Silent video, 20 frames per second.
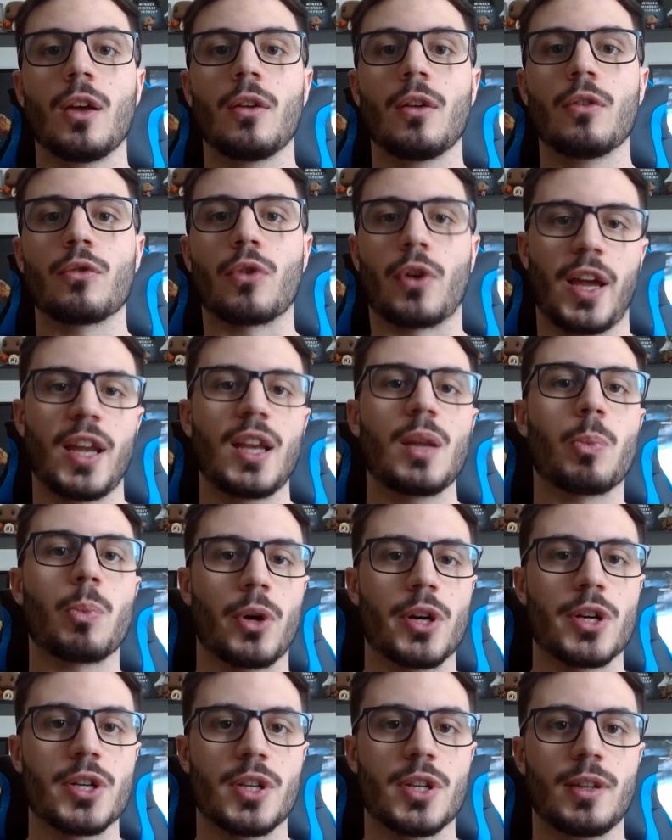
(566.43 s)
for any
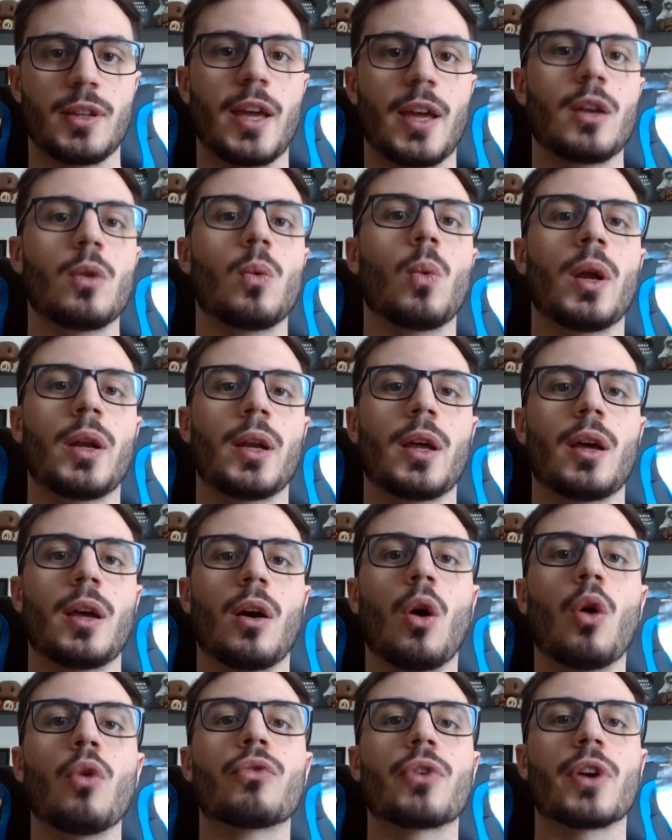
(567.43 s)
person that you want to
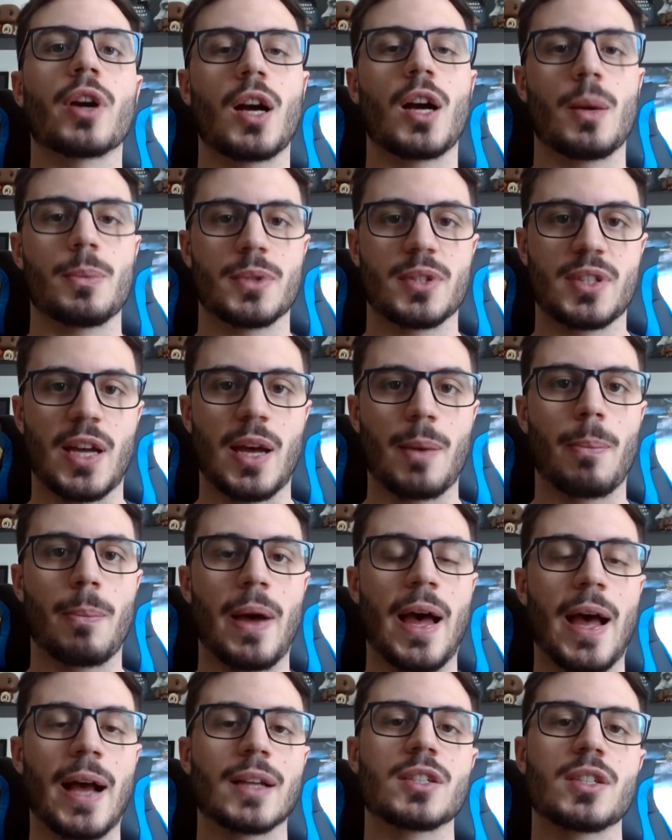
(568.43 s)
overcome
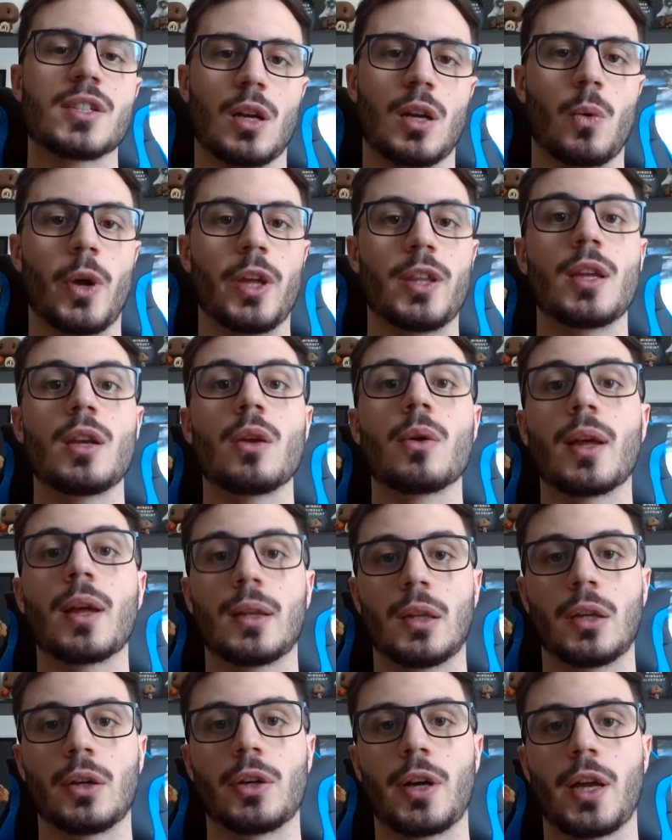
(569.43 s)
setbacks in a way that you can
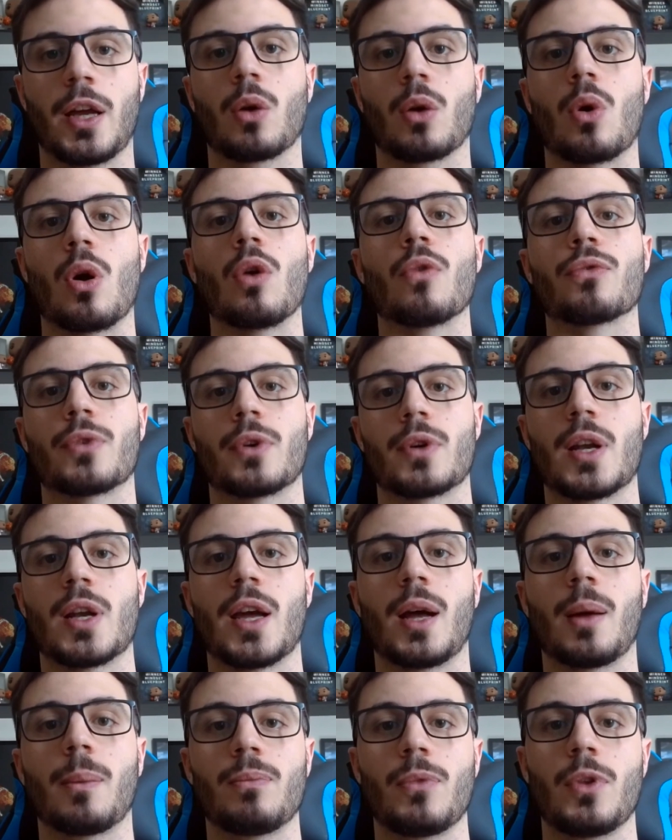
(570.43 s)
learn and grow from
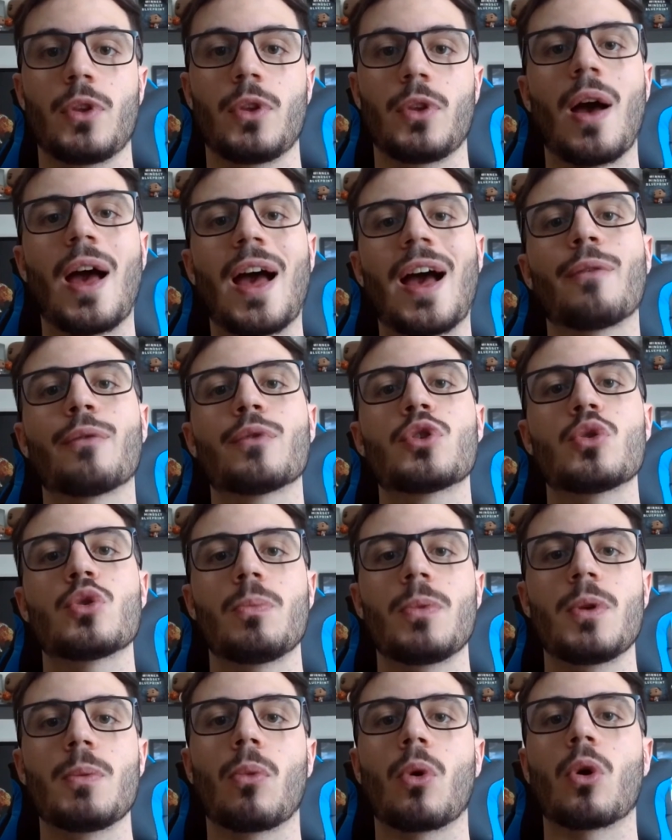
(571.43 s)
them, you have to
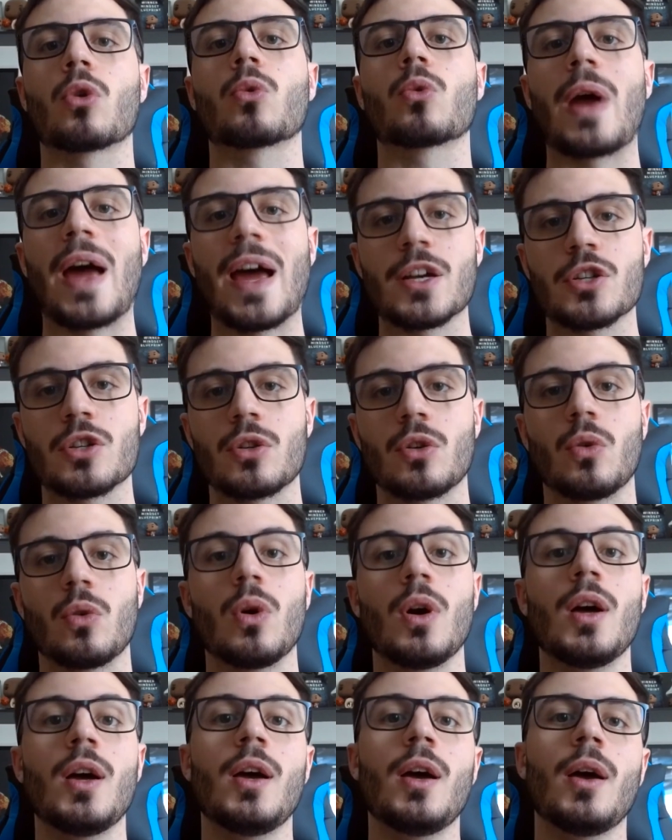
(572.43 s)
be more rational
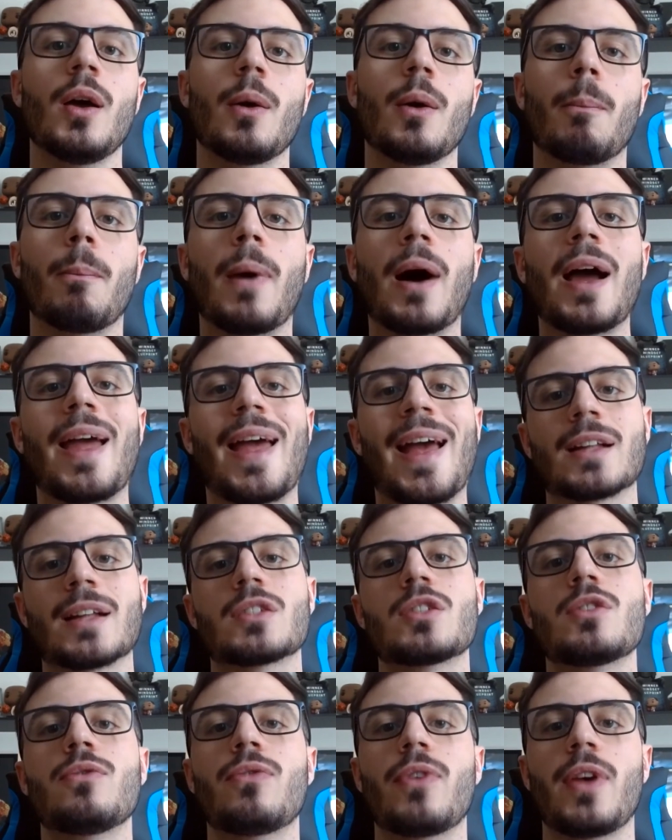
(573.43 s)
by
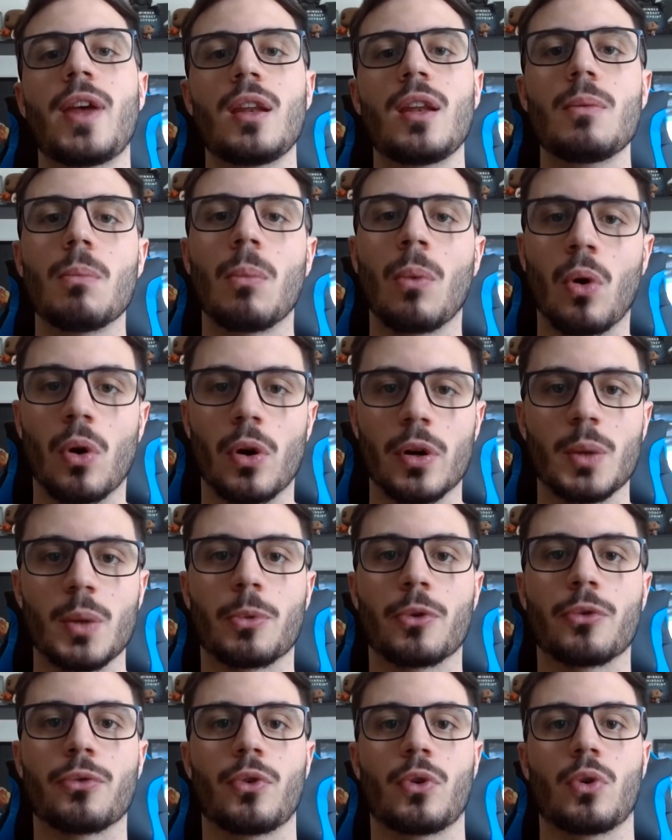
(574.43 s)
activating more the
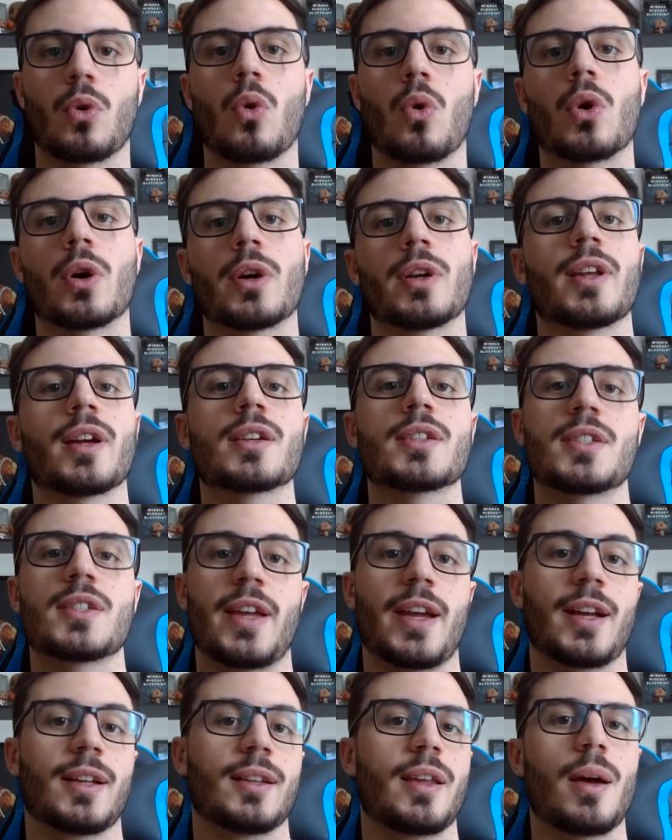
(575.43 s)
prefrontal cortex
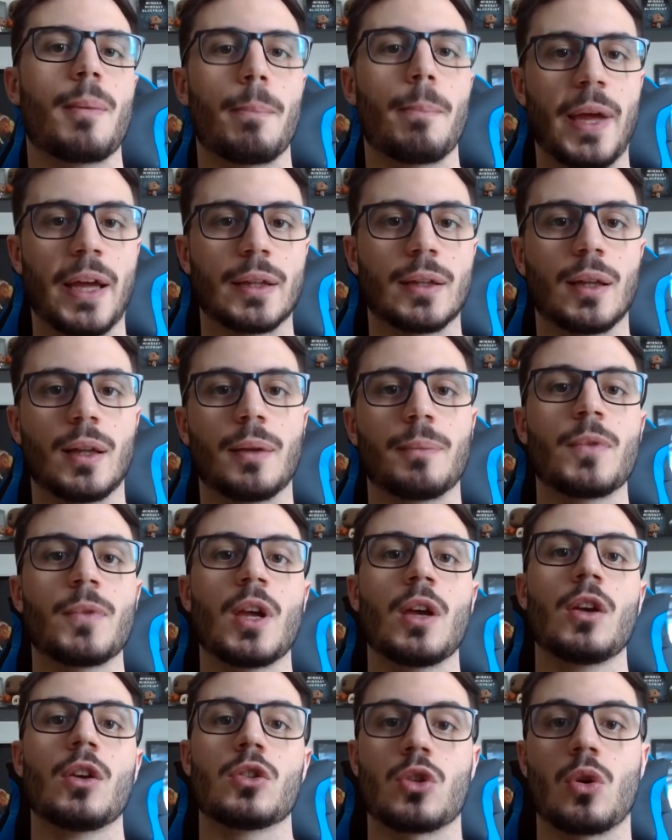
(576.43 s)
than the amygdala.
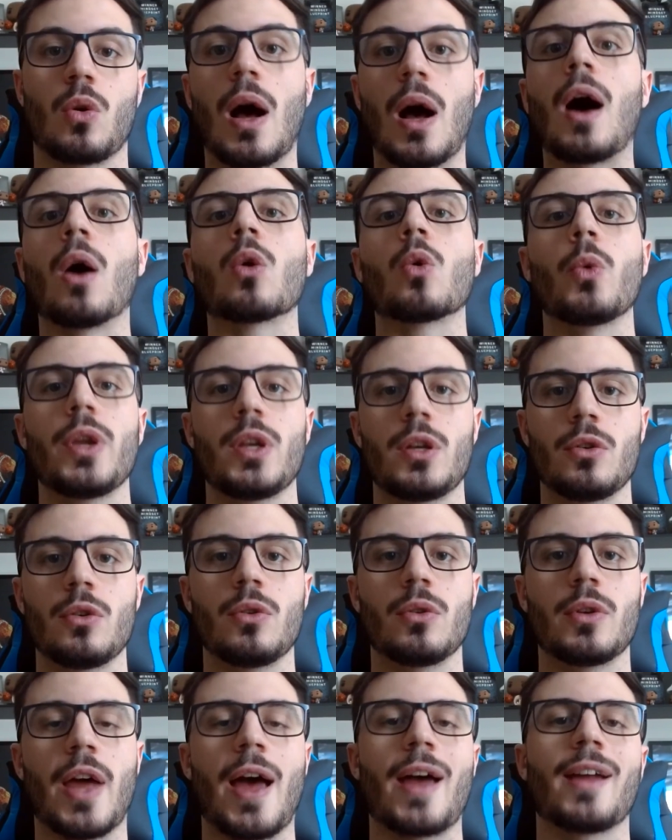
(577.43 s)
So how do we
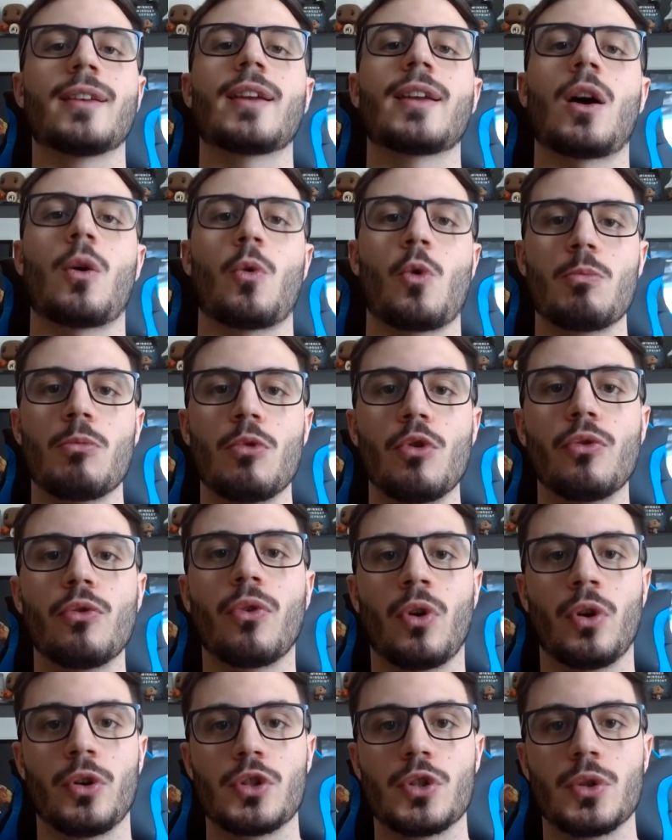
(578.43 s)
do that? Now we move
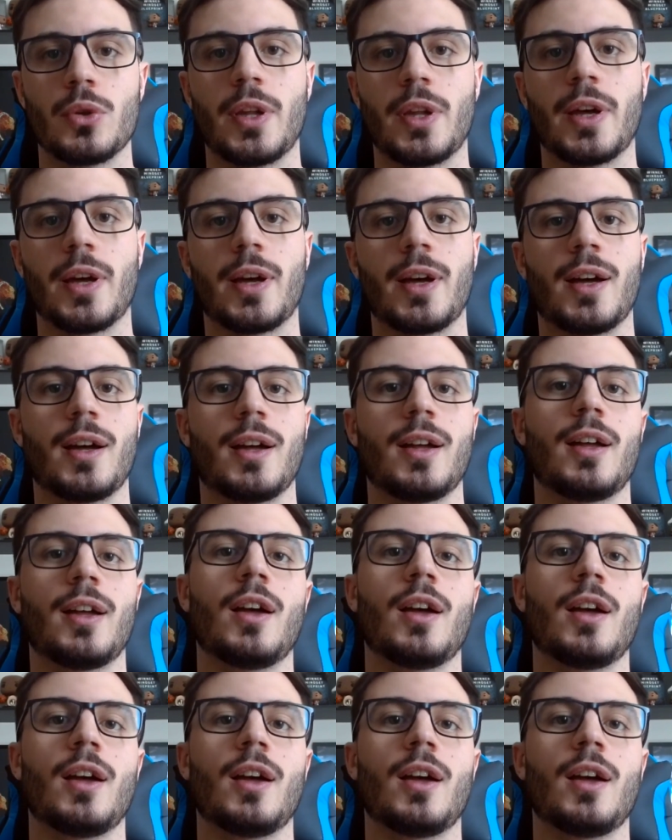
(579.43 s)
on to the